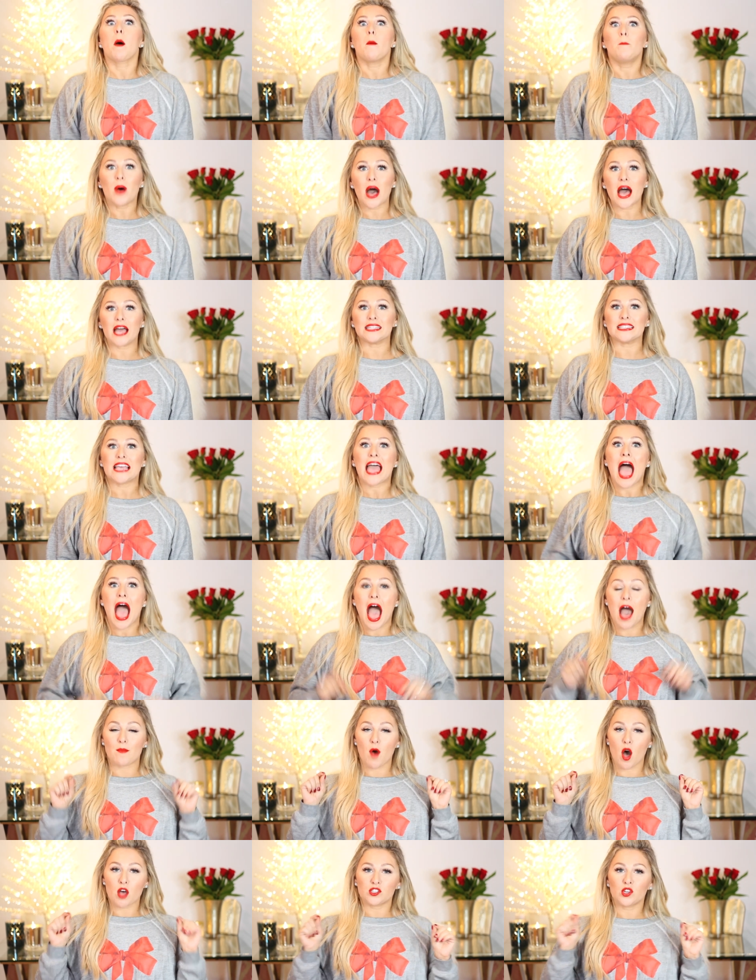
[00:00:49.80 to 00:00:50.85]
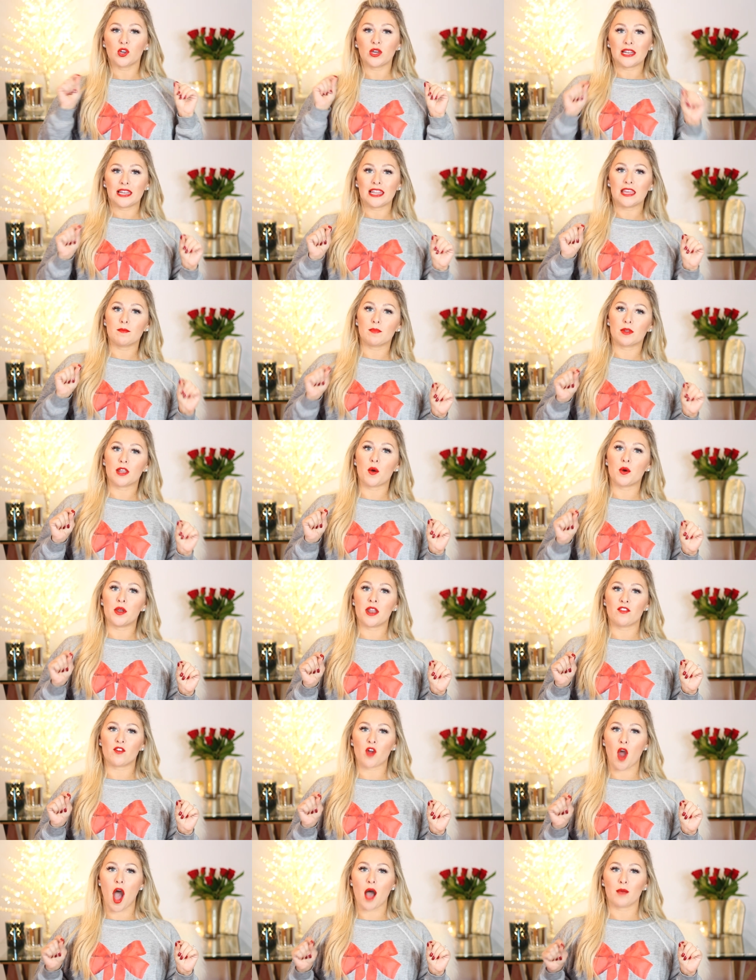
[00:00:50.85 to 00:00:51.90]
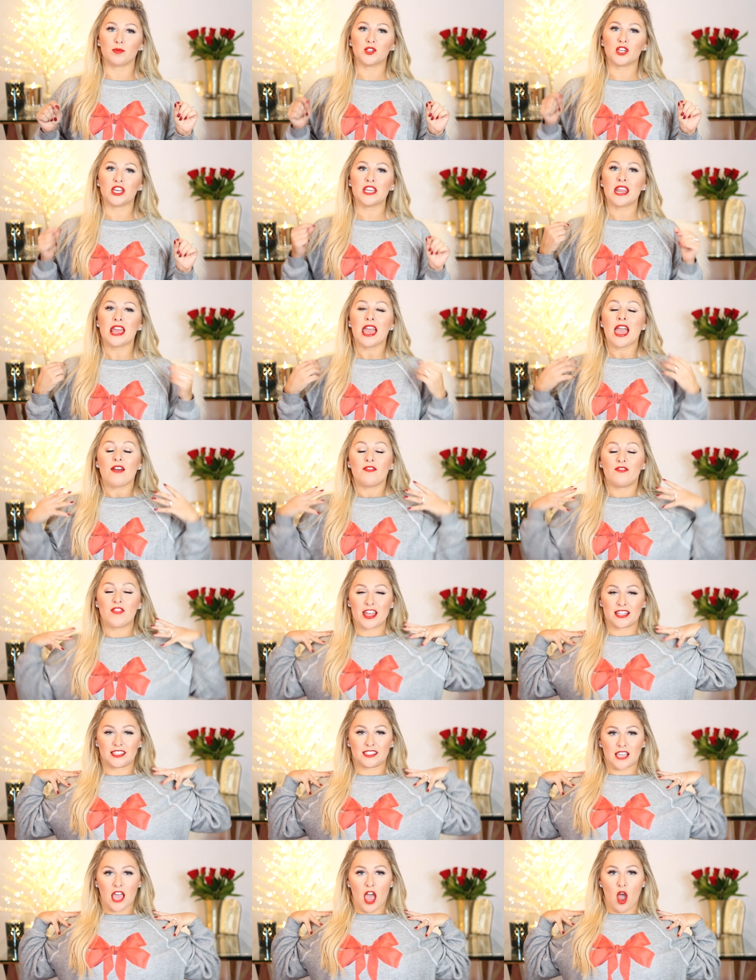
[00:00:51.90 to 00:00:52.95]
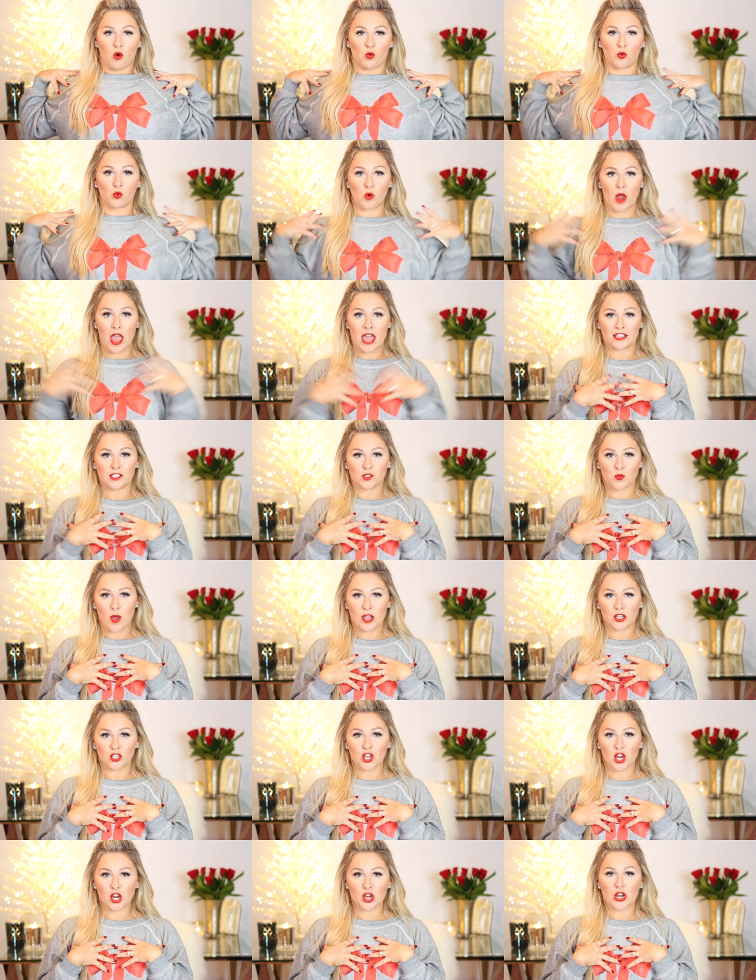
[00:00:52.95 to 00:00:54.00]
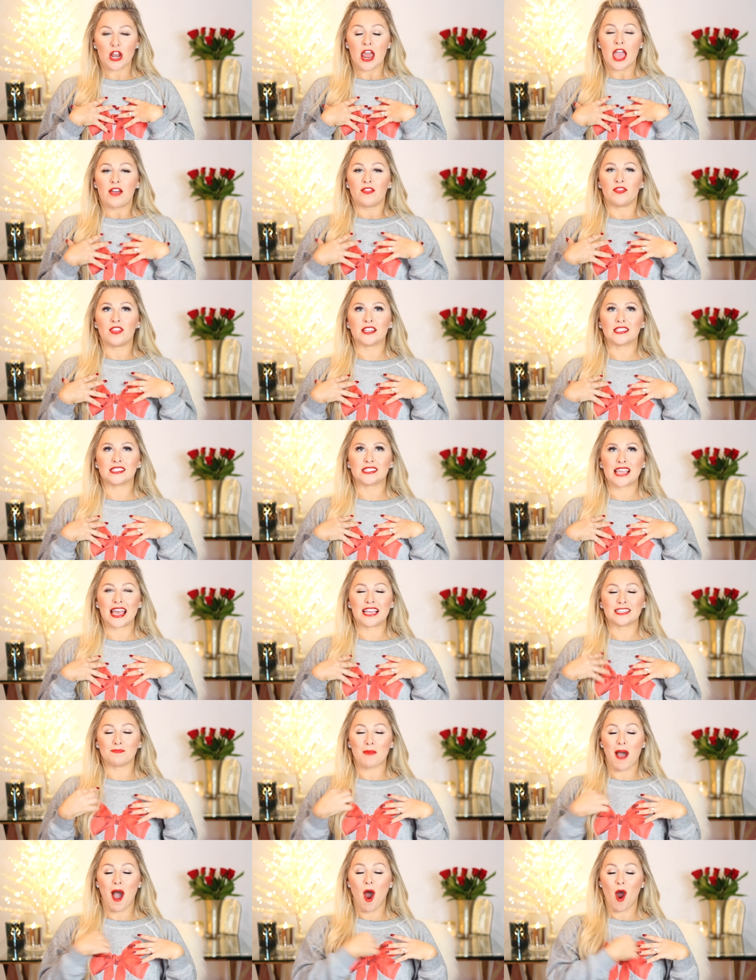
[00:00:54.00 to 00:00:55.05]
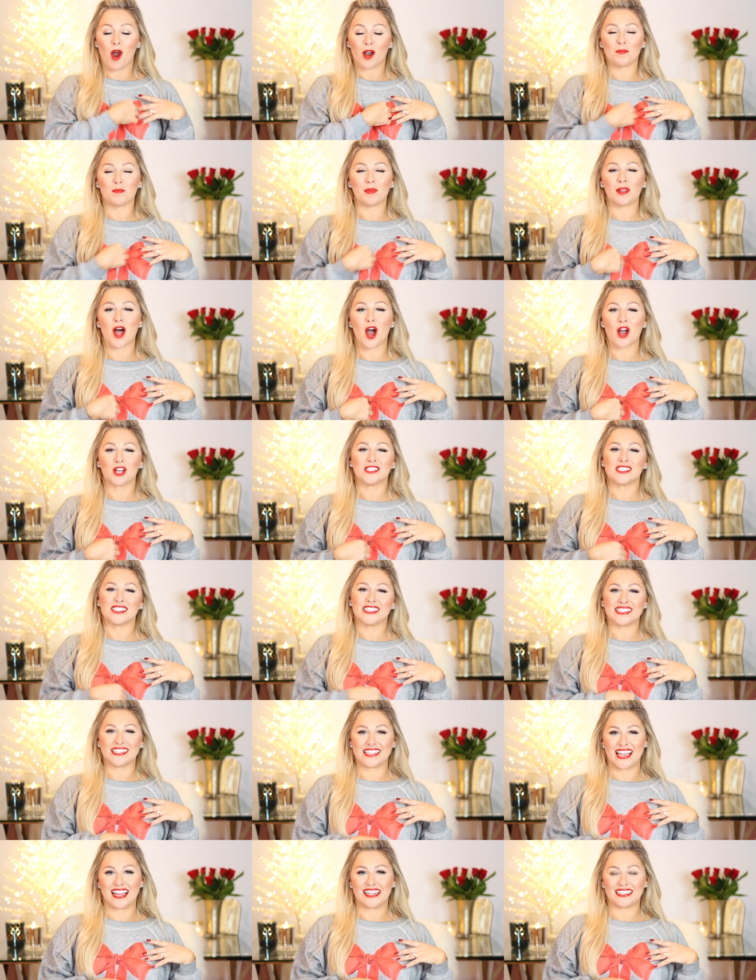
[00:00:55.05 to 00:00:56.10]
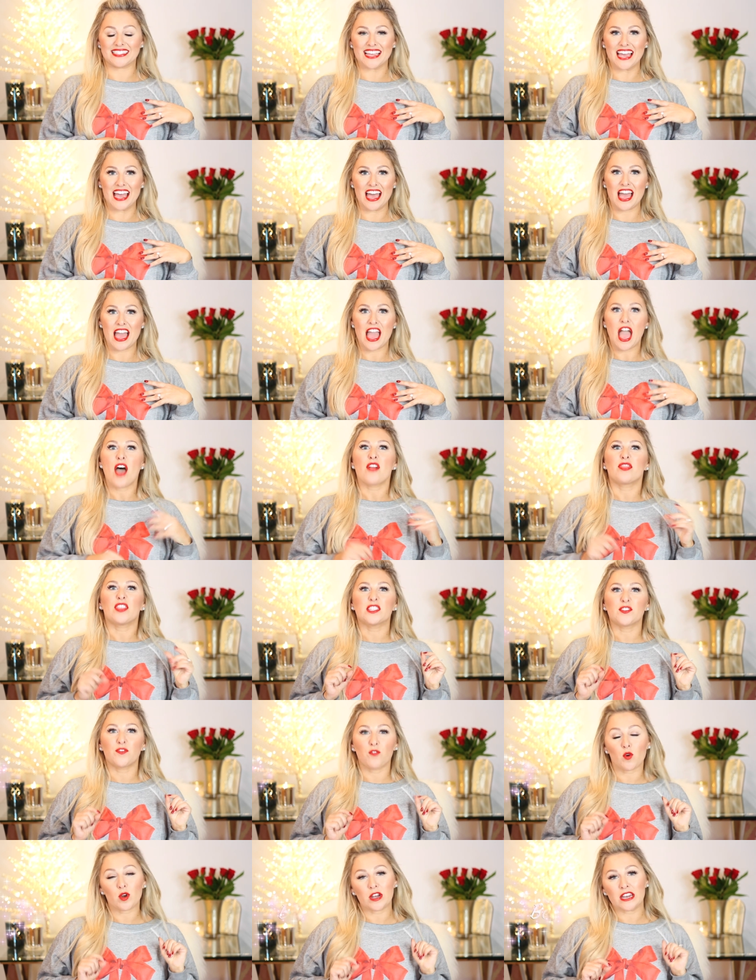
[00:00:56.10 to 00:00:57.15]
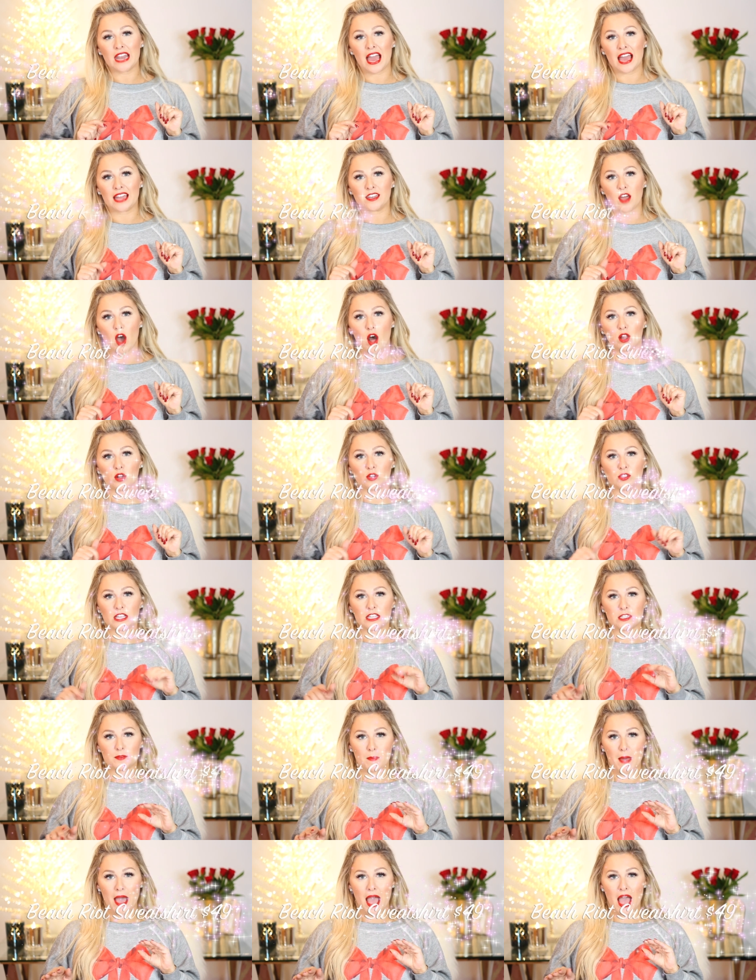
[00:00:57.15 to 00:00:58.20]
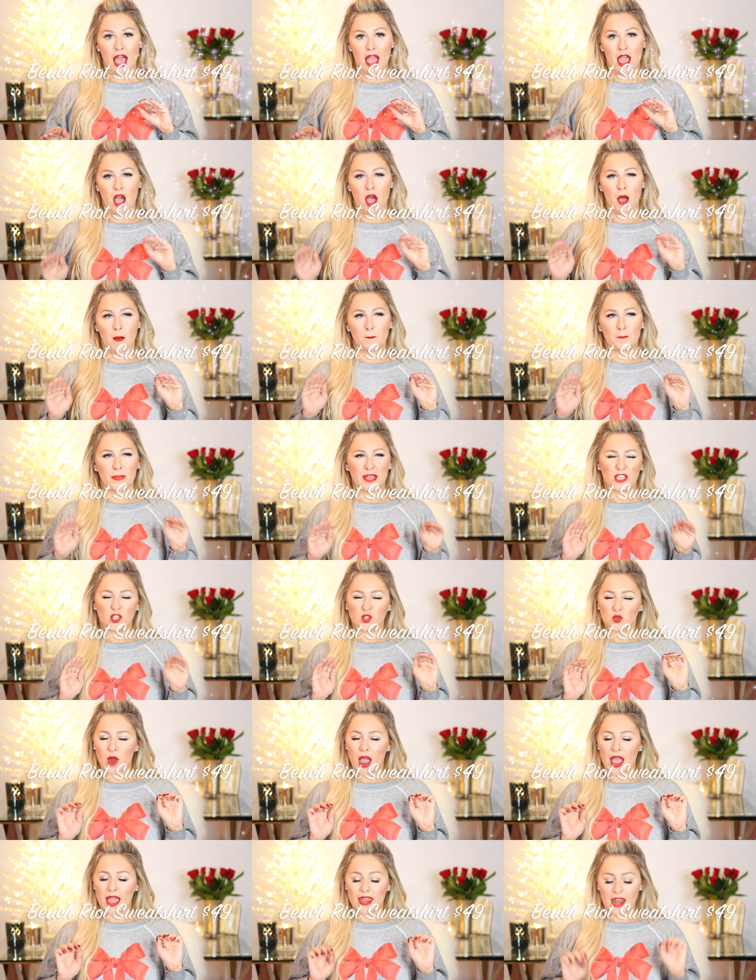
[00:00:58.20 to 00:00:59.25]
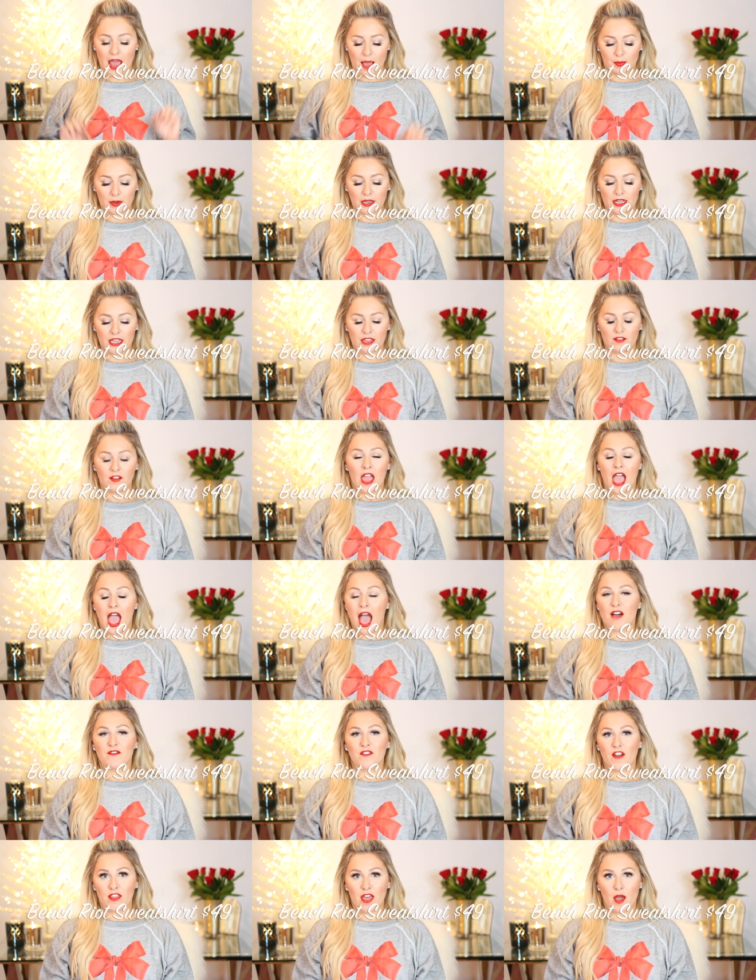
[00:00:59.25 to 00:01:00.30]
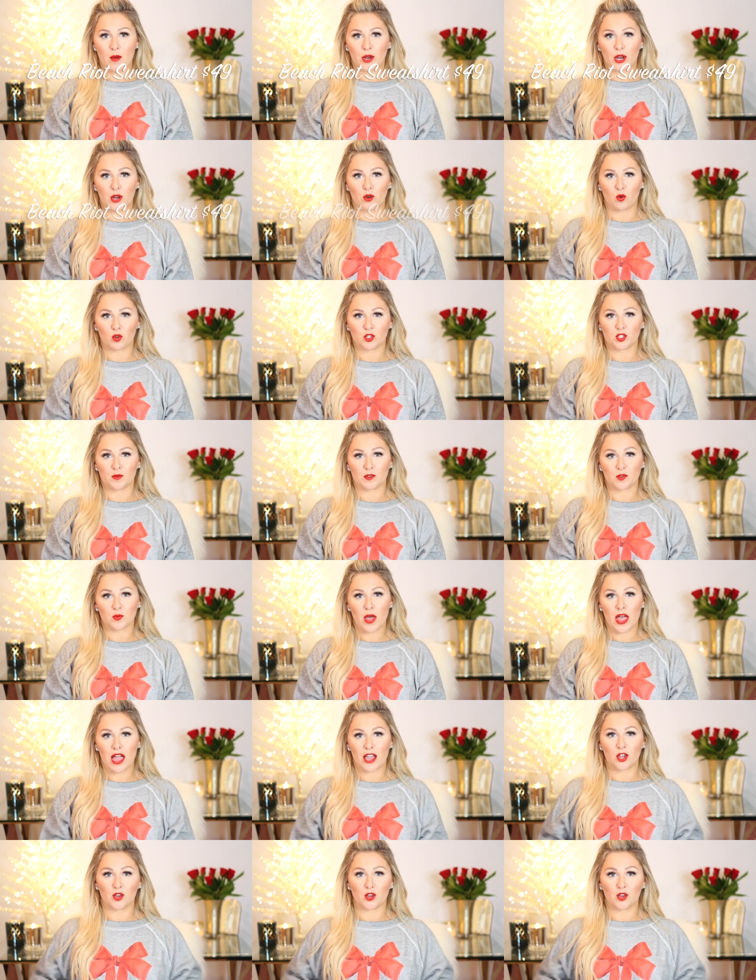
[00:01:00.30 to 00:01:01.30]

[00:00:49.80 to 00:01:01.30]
But I'm also gonna link below another option that's a red sweatshirt that says My Heart Belongs to Santa. It's forty-nine dollars. It's by um, Beach Riot, I believe. I found that one at Nordstrom as well. I